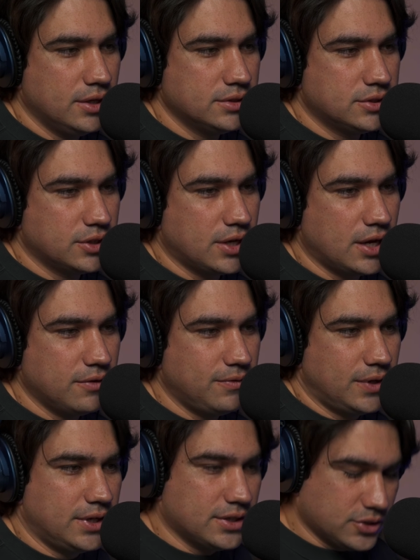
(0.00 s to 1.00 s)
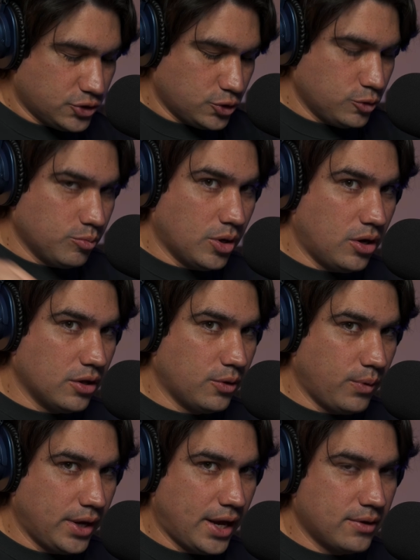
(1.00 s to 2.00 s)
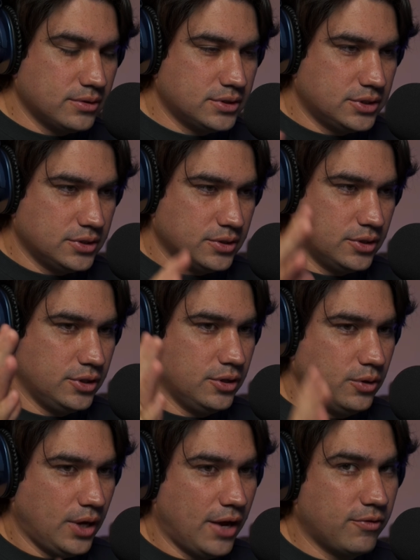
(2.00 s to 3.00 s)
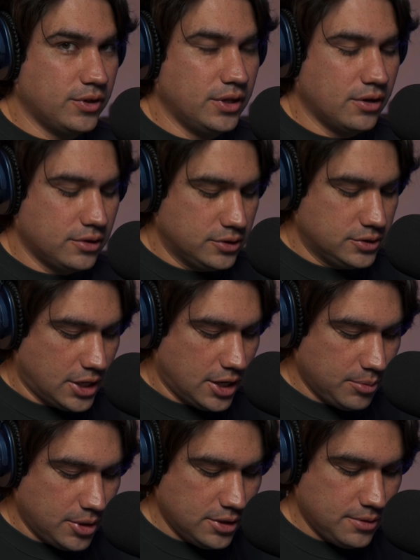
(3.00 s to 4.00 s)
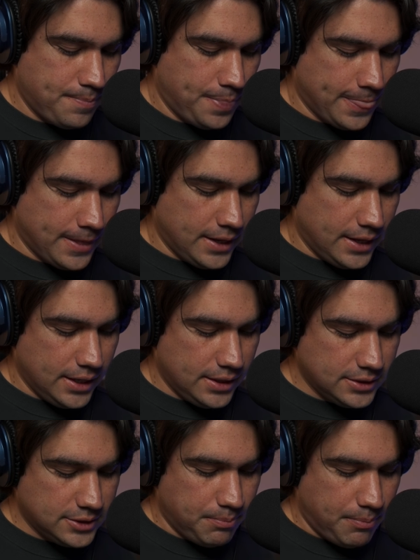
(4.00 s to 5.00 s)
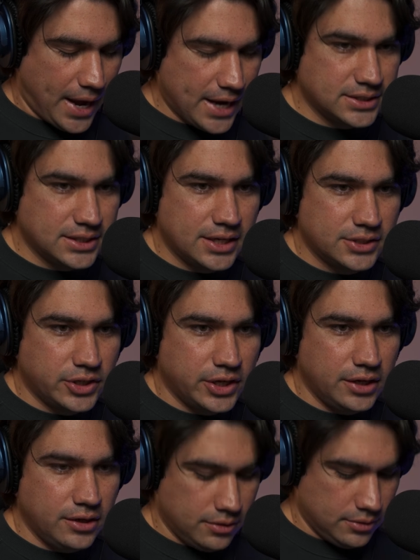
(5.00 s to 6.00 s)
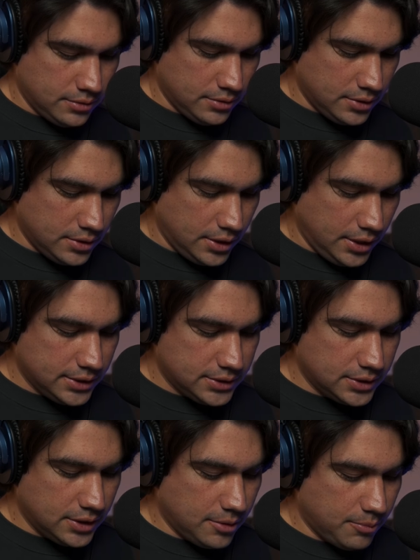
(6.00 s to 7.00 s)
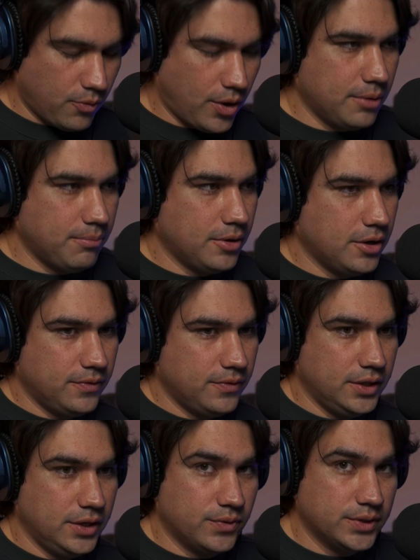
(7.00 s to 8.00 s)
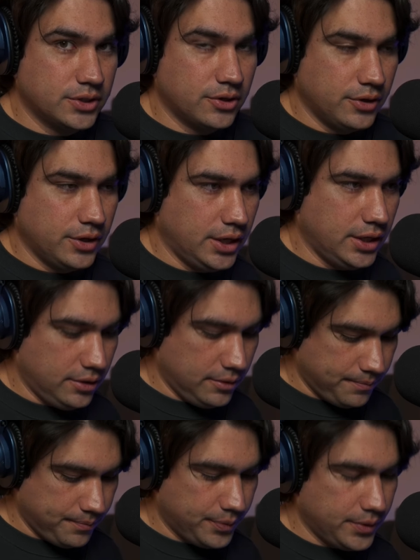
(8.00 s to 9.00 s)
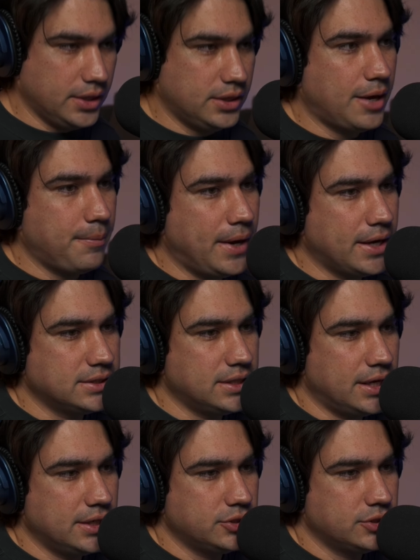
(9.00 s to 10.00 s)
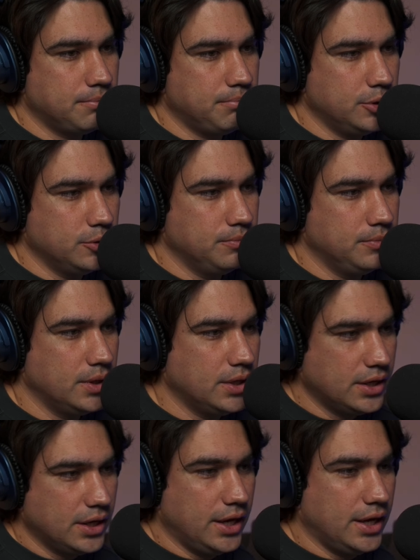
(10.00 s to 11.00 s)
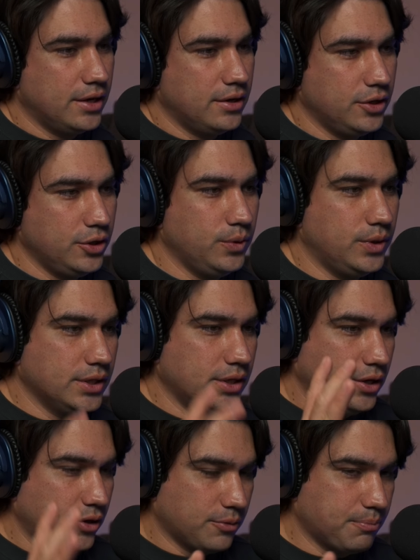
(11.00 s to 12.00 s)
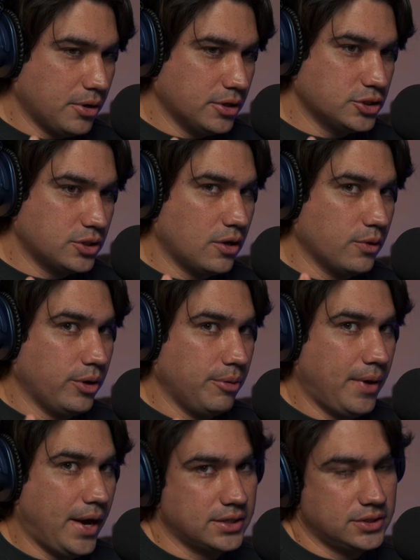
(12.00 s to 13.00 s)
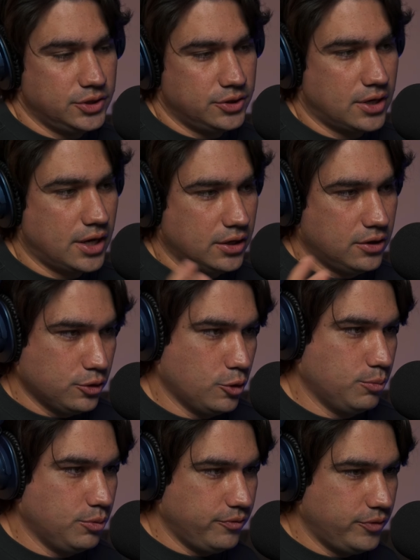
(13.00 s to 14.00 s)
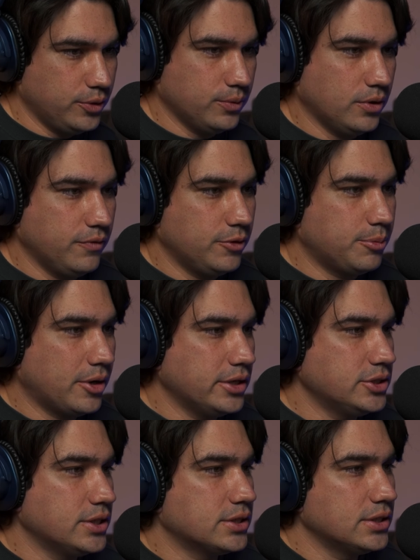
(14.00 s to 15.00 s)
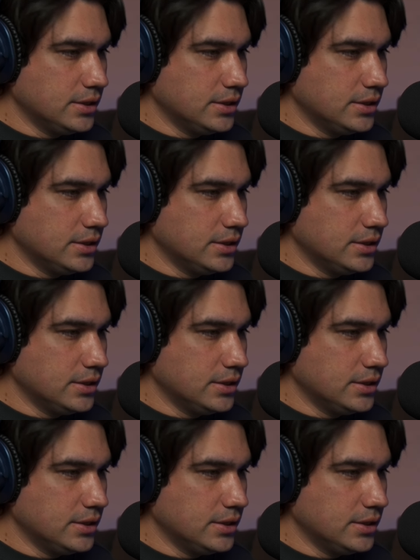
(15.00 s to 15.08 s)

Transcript: To kind of like zoom all the way out to everything on your timeline, hit this backslash key. It's right above the return key. Hit that backslash, boom, and you're punched all the way back to your kind of global view of your project.